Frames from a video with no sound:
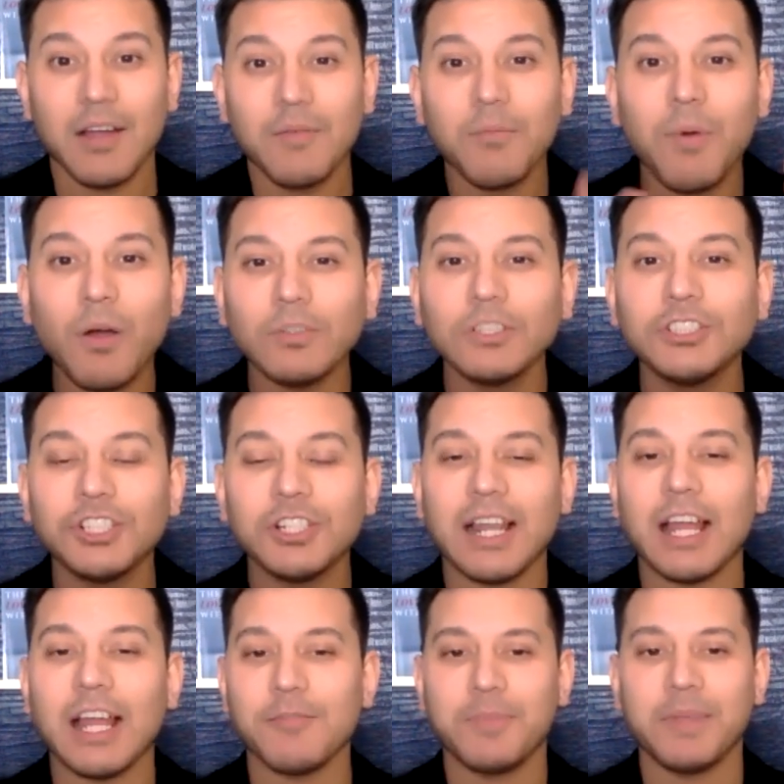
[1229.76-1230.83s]
What would your
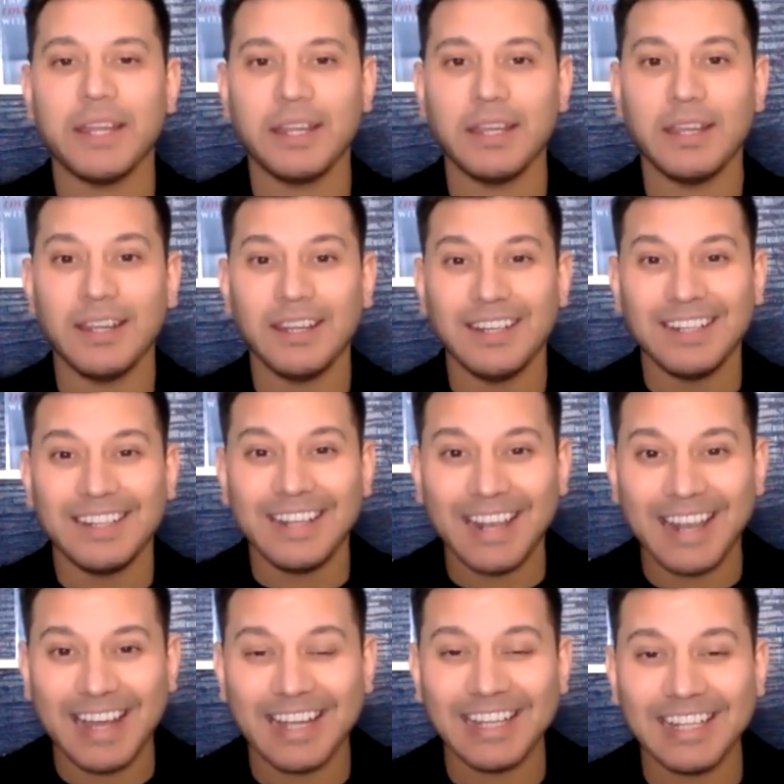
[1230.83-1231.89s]
life be
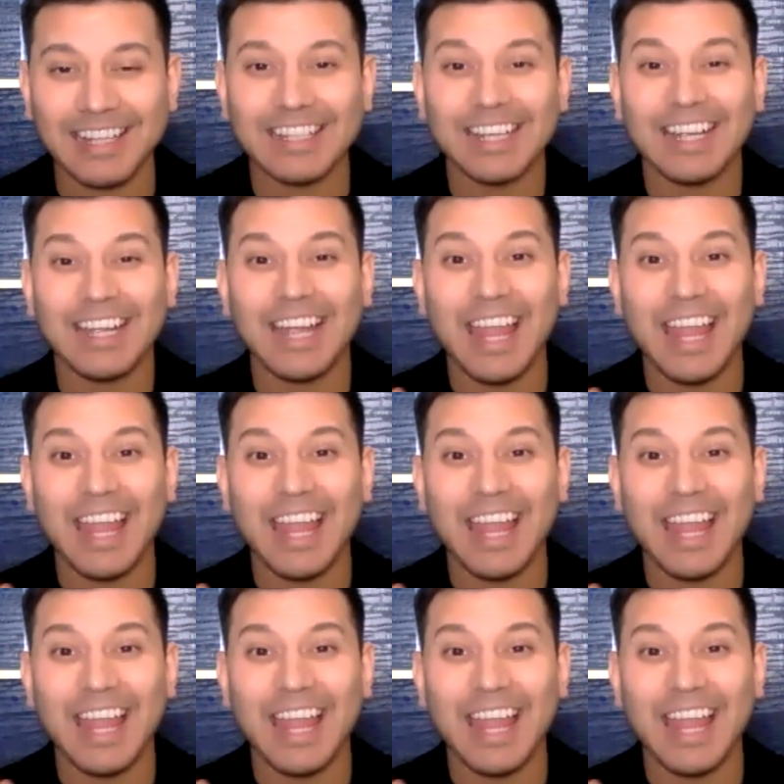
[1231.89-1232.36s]
like